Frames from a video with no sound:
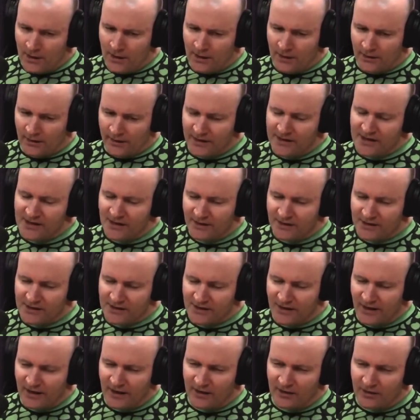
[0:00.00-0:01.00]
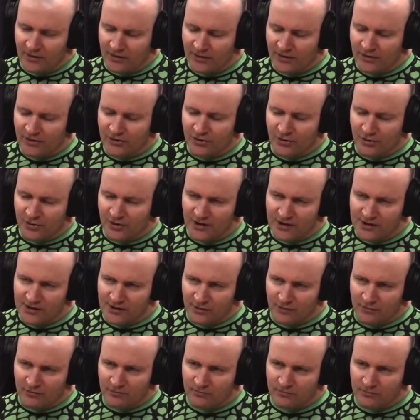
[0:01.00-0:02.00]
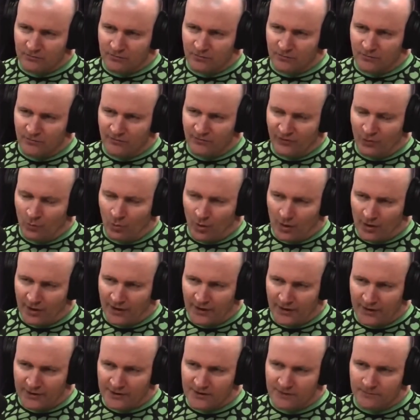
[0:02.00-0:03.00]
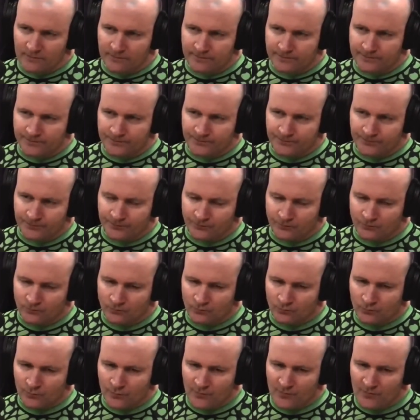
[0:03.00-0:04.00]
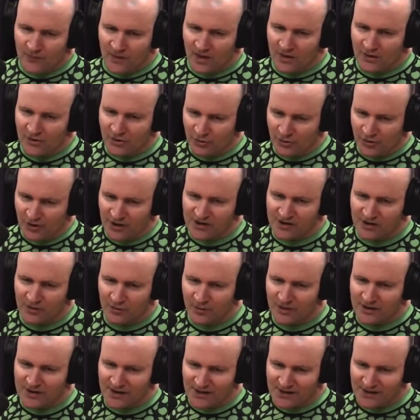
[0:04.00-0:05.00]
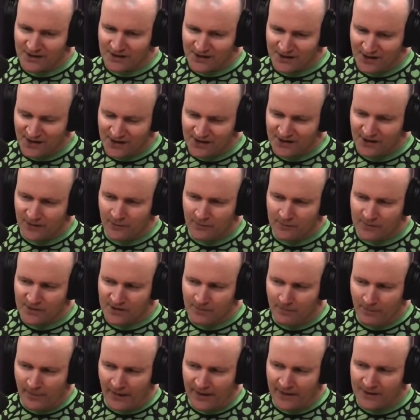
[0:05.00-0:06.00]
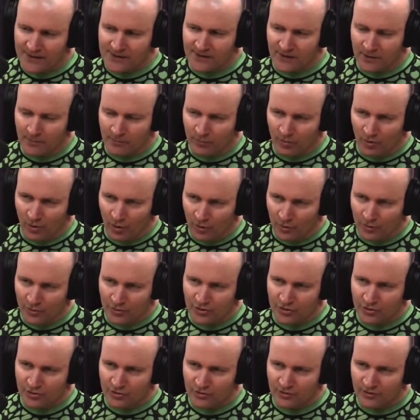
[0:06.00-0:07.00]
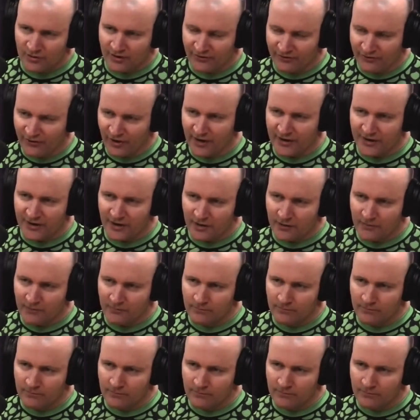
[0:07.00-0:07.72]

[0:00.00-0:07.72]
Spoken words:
Let's understand Jiu Jitsu for what it is. Jiu Jitsu is a systems-based approach to fighting.